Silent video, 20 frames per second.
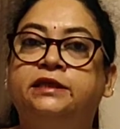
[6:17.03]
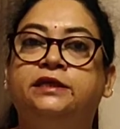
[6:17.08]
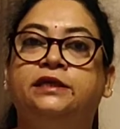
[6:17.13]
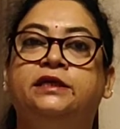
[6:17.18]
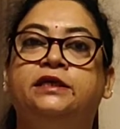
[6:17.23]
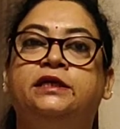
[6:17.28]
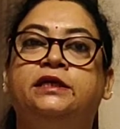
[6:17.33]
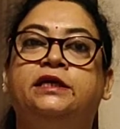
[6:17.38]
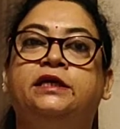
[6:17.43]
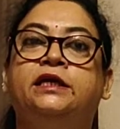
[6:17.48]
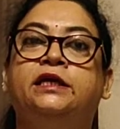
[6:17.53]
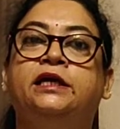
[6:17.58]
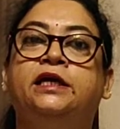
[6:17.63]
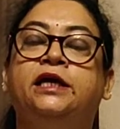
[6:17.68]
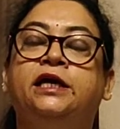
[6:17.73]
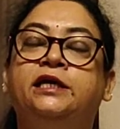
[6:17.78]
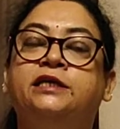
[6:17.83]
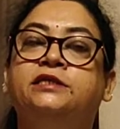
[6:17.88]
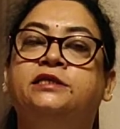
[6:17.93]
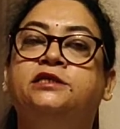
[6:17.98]
It
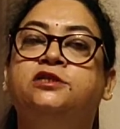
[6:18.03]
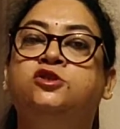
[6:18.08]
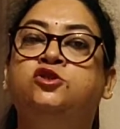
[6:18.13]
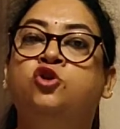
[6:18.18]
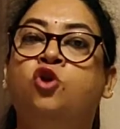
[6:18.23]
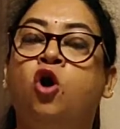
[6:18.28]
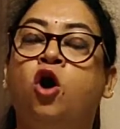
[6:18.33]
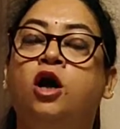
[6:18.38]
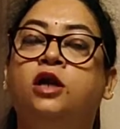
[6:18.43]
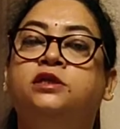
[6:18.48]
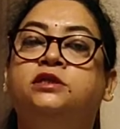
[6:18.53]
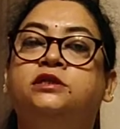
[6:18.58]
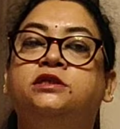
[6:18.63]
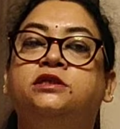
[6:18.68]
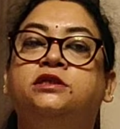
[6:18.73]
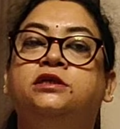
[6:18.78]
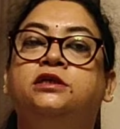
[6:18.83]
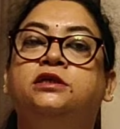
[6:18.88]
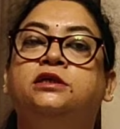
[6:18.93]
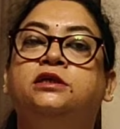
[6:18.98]
is
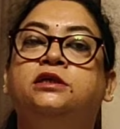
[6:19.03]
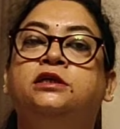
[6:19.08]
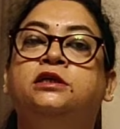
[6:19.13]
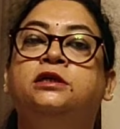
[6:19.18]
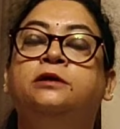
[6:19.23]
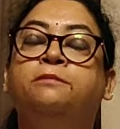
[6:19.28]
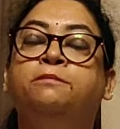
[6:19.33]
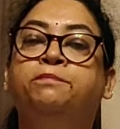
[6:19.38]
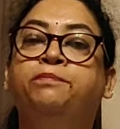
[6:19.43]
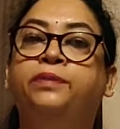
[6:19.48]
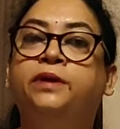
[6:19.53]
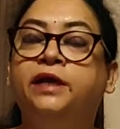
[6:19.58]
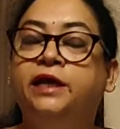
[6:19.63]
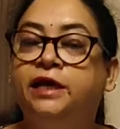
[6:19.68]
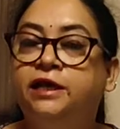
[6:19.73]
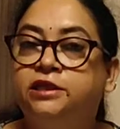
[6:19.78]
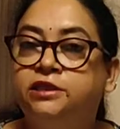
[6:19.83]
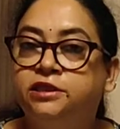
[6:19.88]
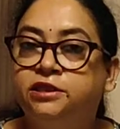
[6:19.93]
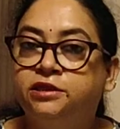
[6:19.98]
not
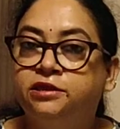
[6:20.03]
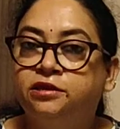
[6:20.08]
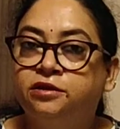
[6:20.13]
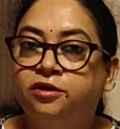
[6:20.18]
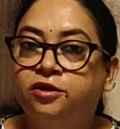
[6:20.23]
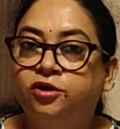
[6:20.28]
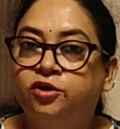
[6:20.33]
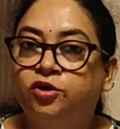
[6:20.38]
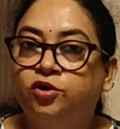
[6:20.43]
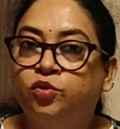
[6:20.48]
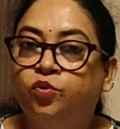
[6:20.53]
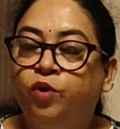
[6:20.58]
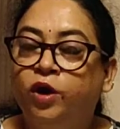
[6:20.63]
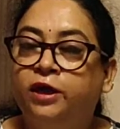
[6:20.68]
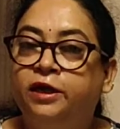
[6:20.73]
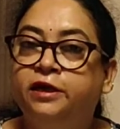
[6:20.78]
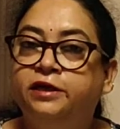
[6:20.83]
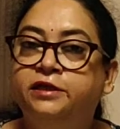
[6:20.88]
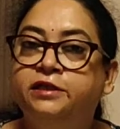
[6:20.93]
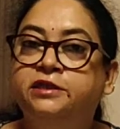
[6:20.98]
complete
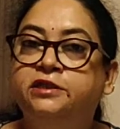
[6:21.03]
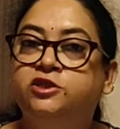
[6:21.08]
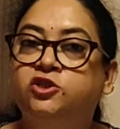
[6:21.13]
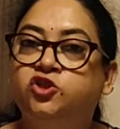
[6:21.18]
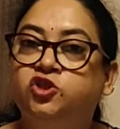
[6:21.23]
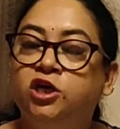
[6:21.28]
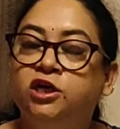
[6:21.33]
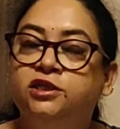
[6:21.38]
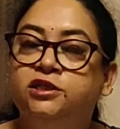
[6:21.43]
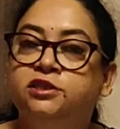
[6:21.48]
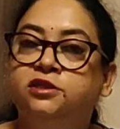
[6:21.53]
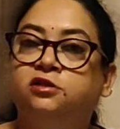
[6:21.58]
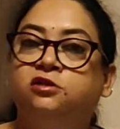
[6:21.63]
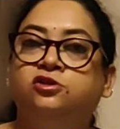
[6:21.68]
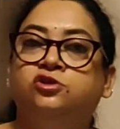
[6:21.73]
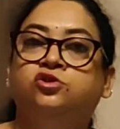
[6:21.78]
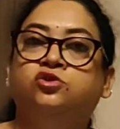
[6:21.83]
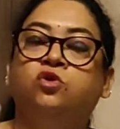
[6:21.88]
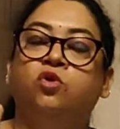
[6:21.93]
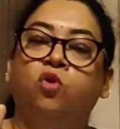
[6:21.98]
when it is
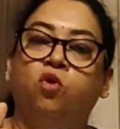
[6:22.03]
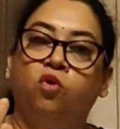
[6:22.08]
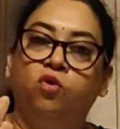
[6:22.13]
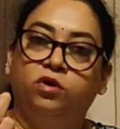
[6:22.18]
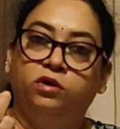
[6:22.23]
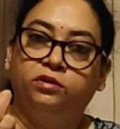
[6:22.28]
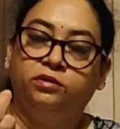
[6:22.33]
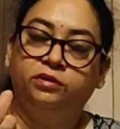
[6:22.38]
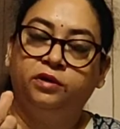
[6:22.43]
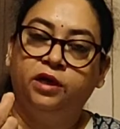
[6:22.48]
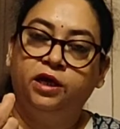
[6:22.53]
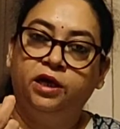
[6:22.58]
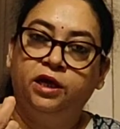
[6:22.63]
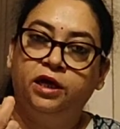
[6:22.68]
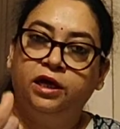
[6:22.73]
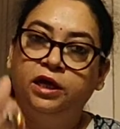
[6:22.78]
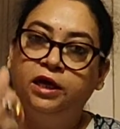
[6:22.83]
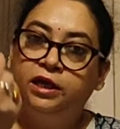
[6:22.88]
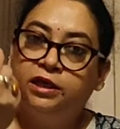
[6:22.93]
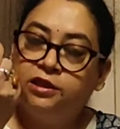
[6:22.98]
just a score.